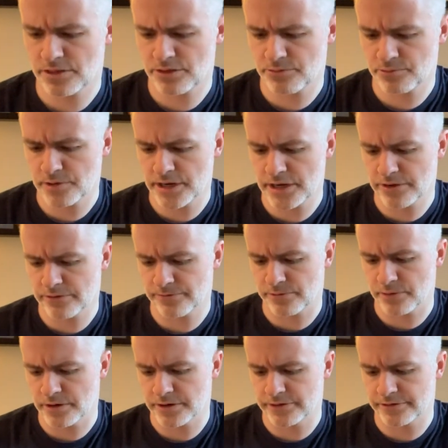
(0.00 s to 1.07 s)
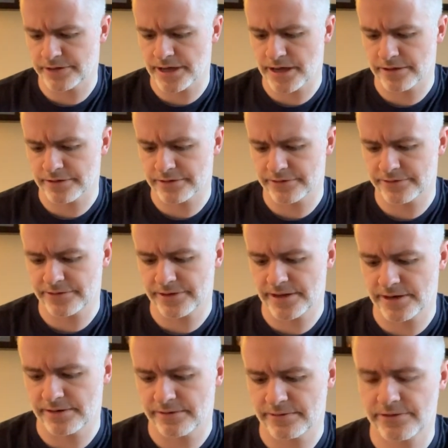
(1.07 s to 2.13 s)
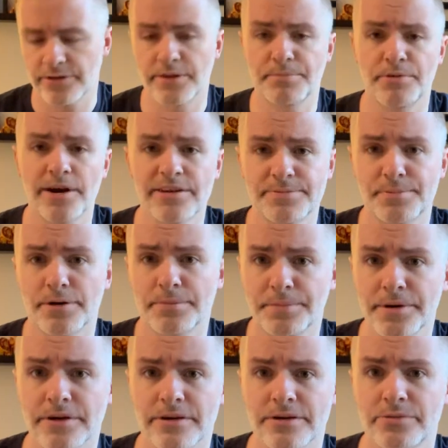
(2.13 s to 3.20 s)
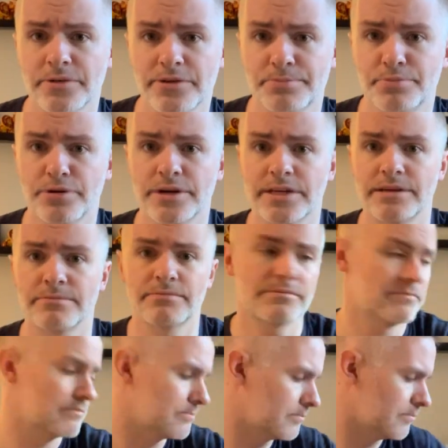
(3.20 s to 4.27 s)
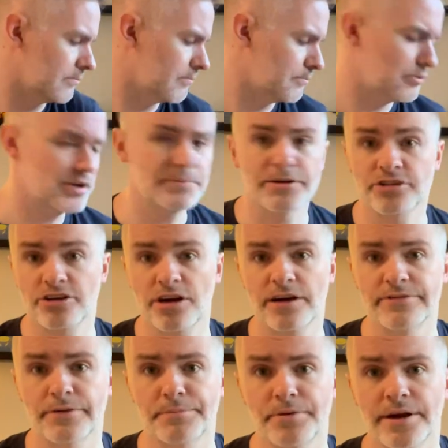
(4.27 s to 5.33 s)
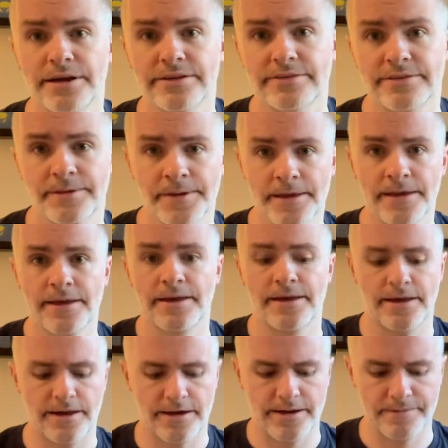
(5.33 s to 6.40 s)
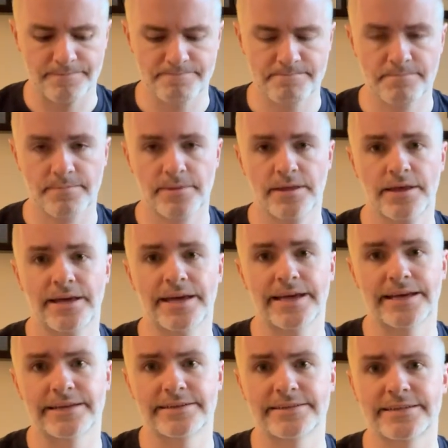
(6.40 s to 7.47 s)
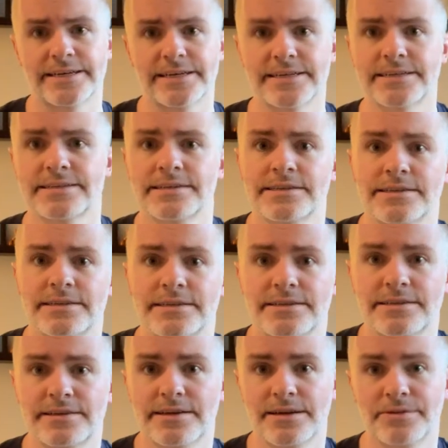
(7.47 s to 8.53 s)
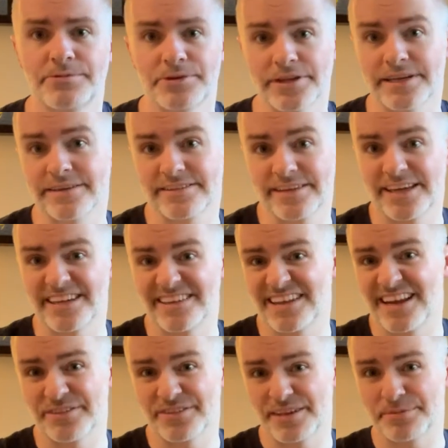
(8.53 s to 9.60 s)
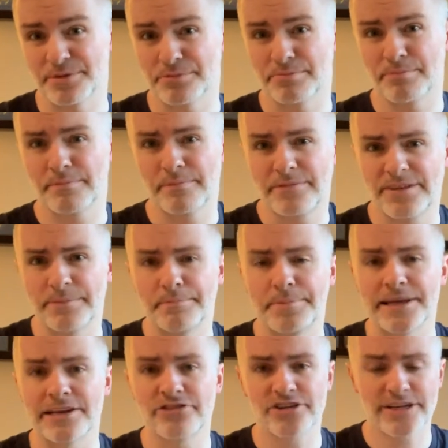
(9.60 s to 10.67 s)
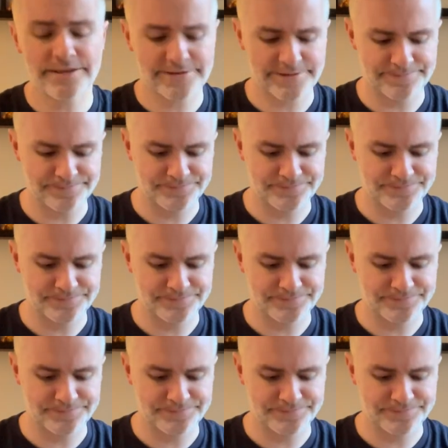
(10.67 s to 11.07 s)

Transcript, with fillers: three or four hundred dollars and so the price per book was pretty pretty much cover price um, and uh, I'm really excited that I was able to binge it